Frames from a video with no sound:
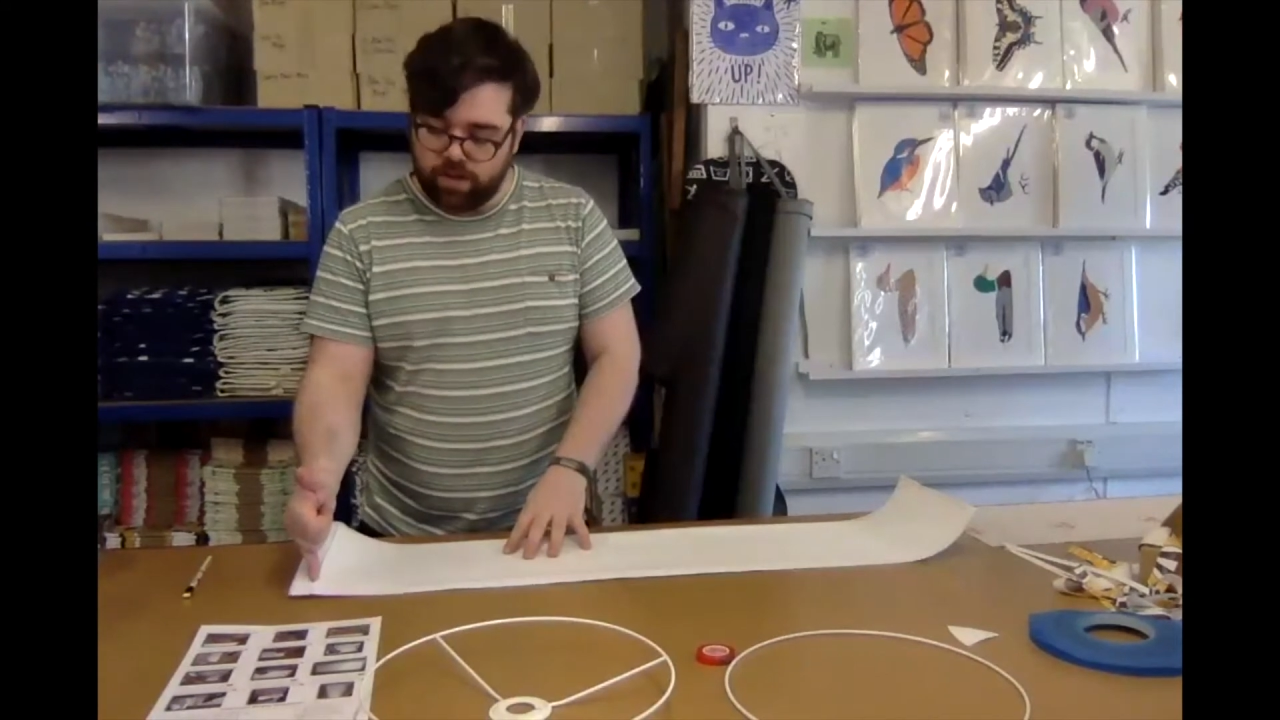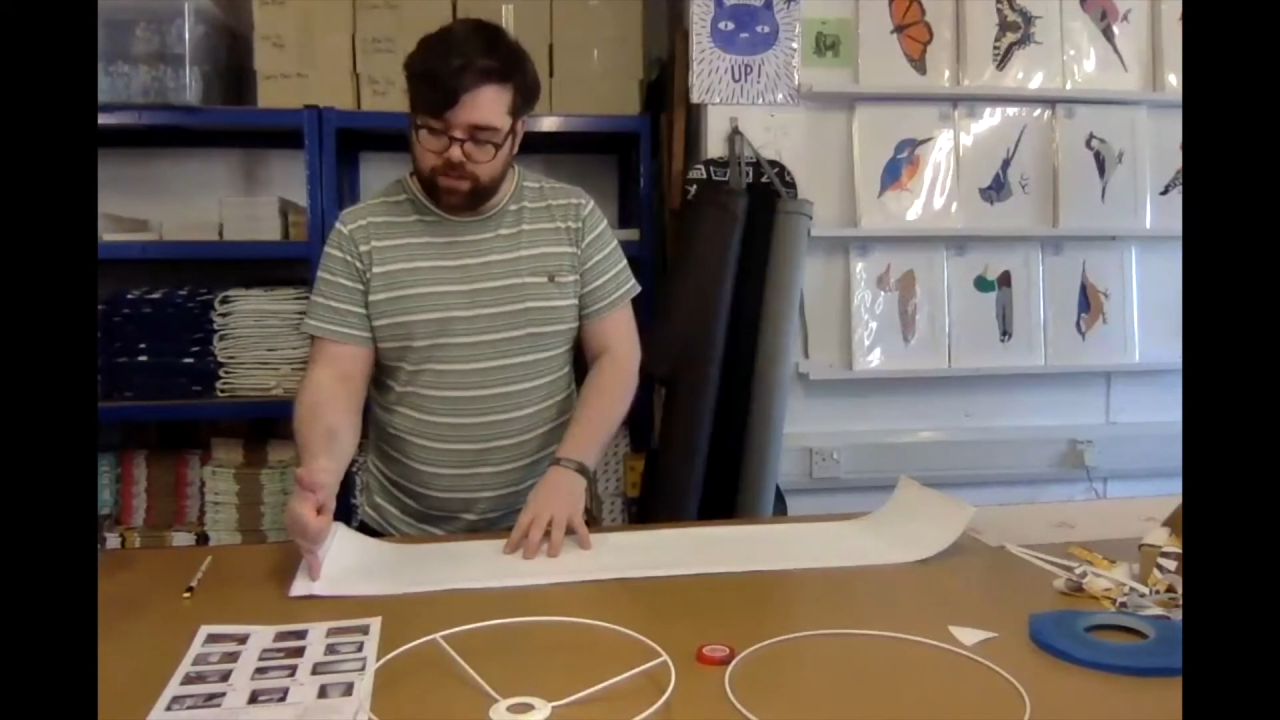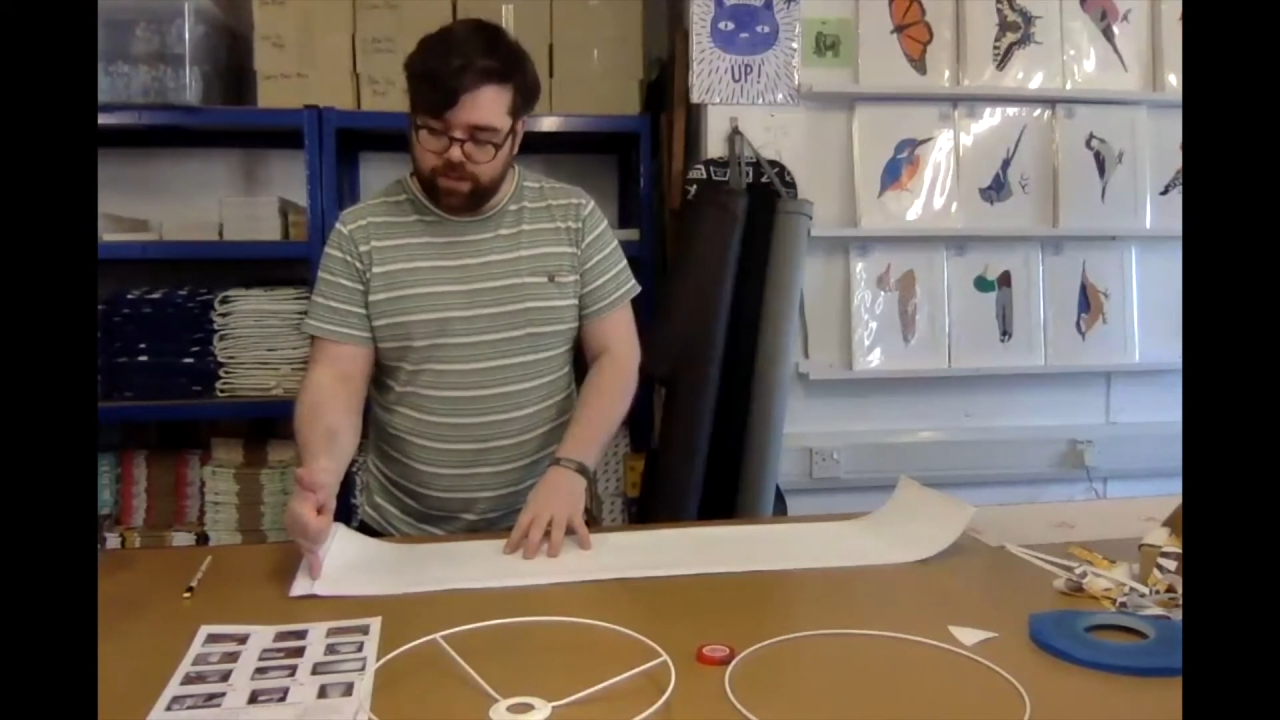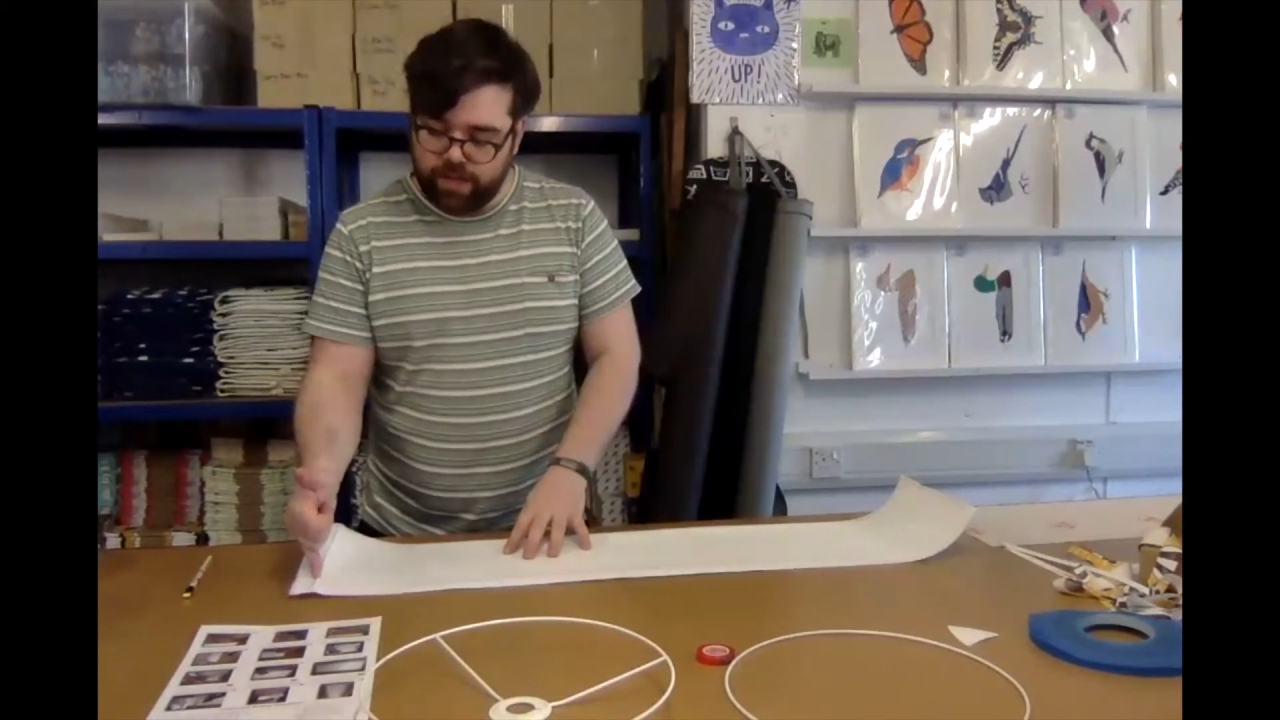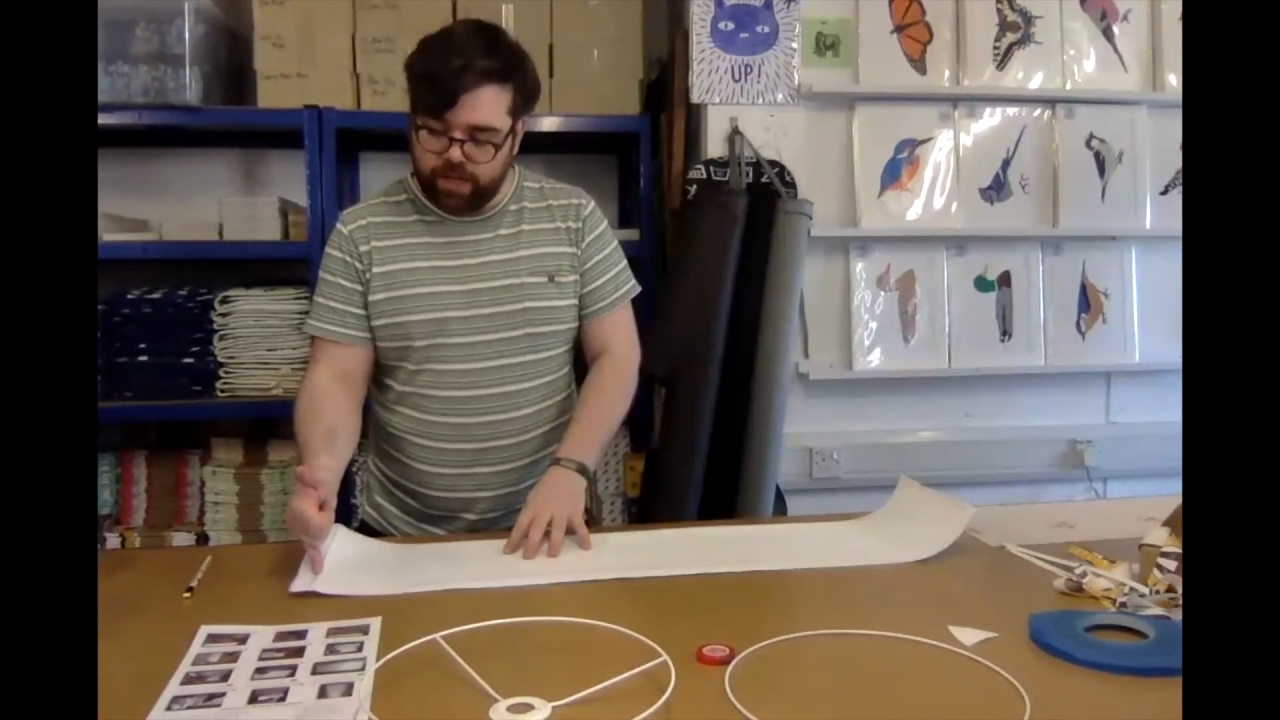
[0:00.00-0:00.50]

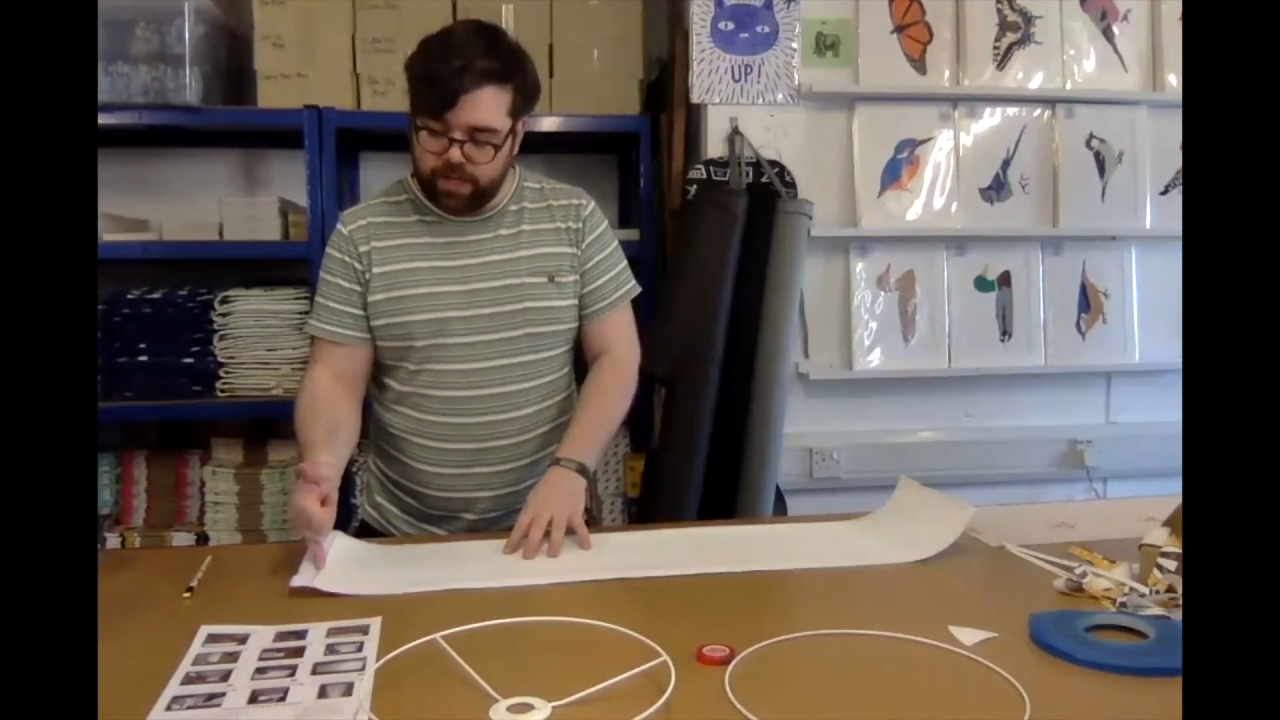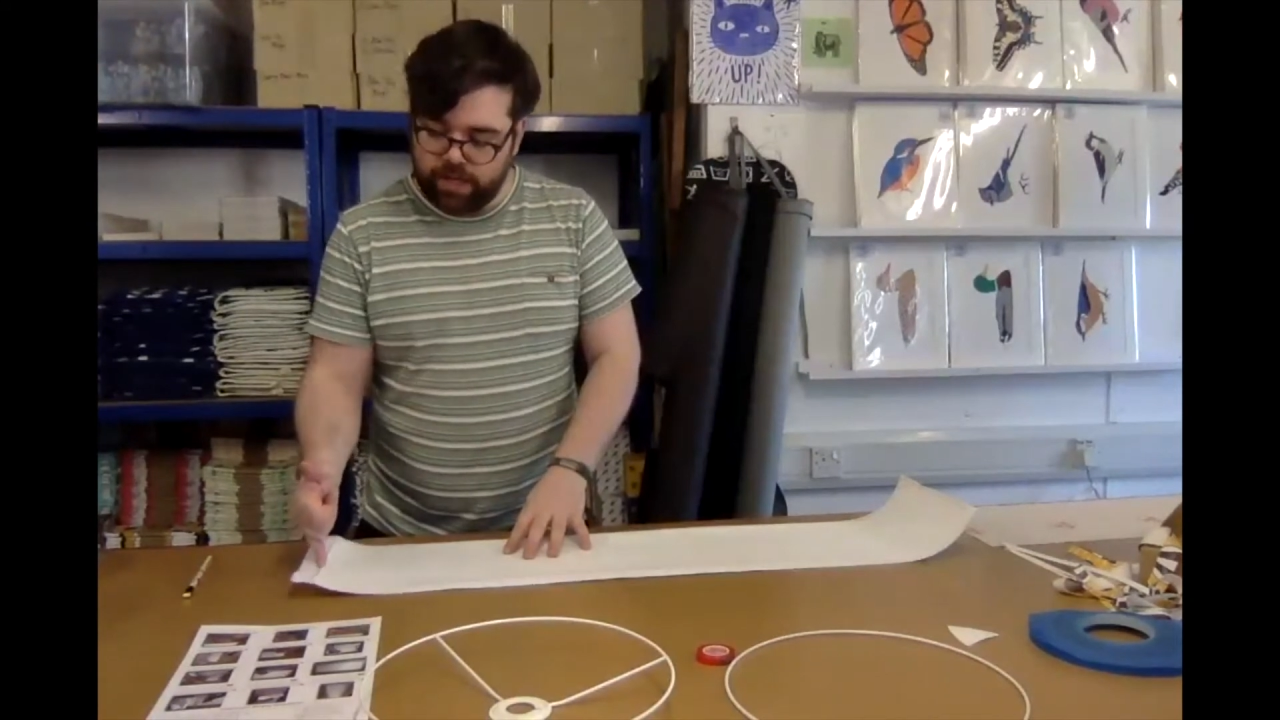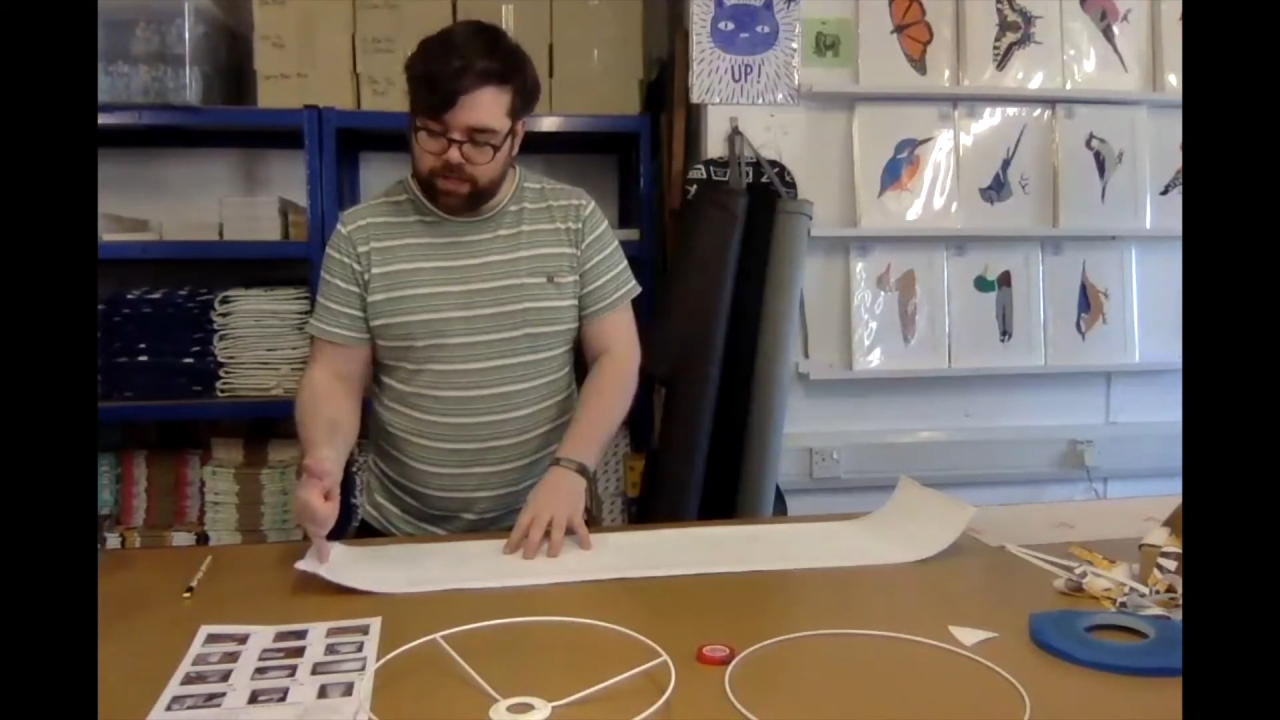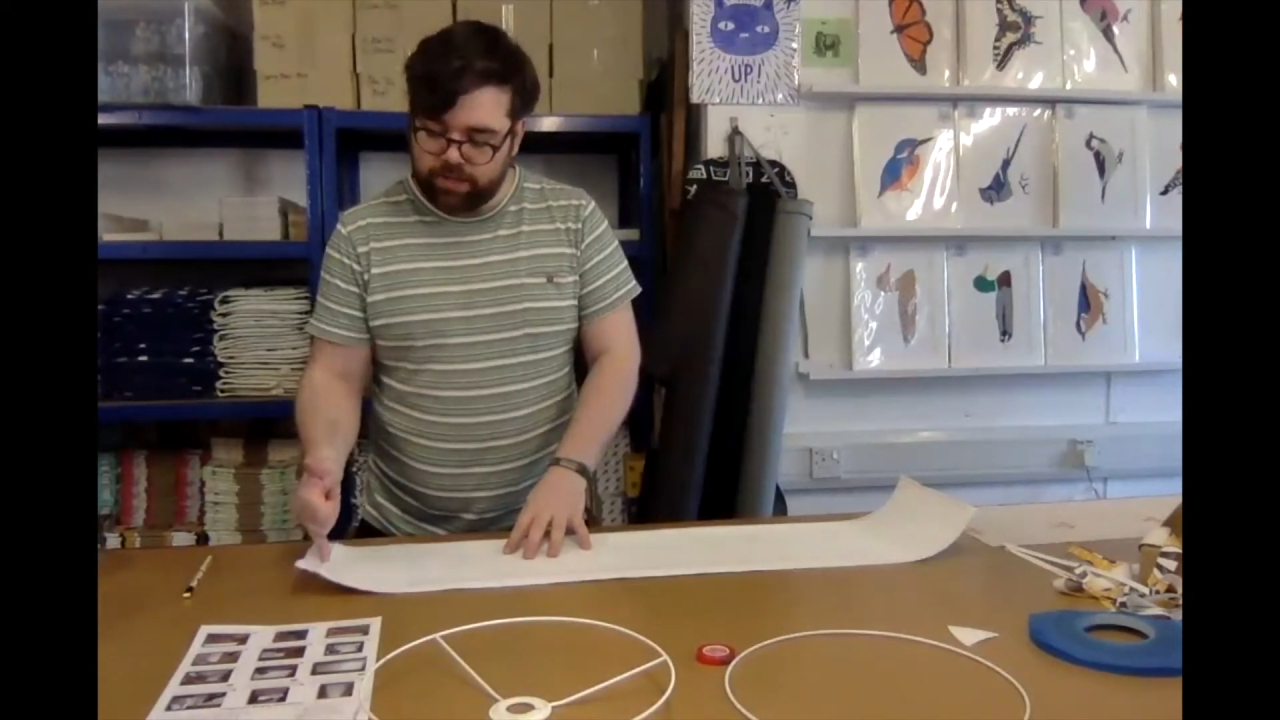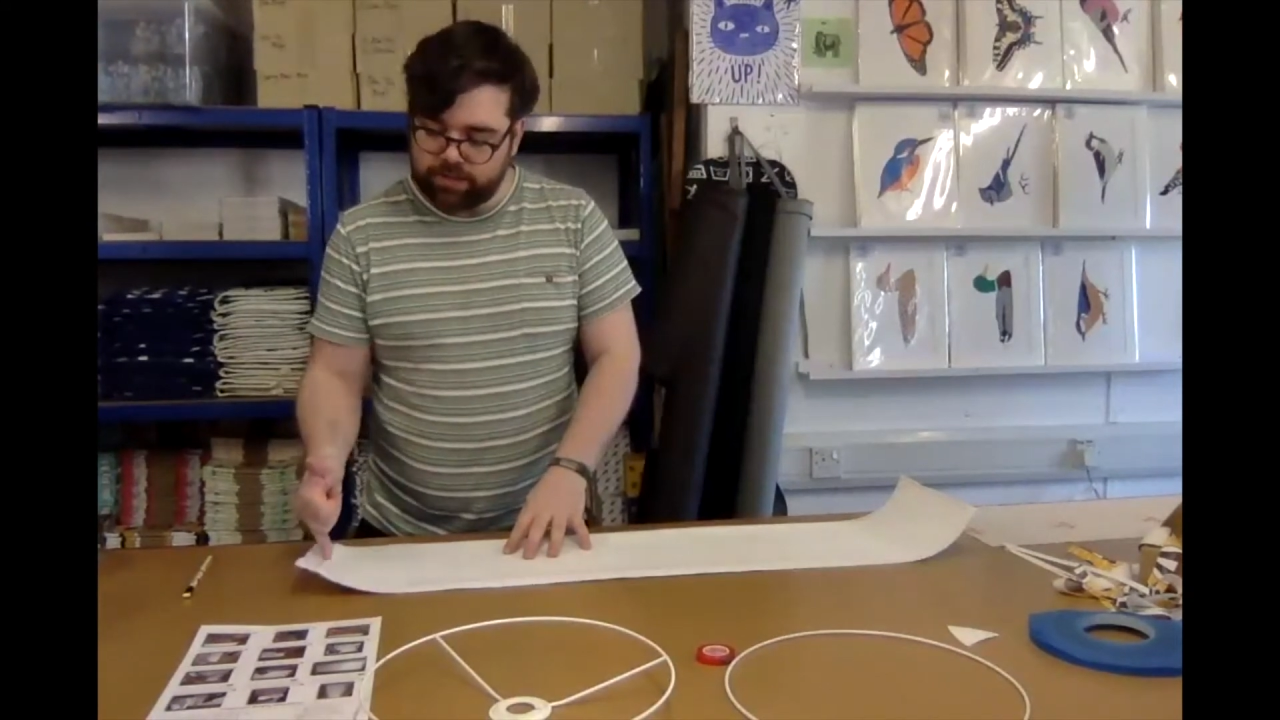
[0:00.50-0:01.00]
the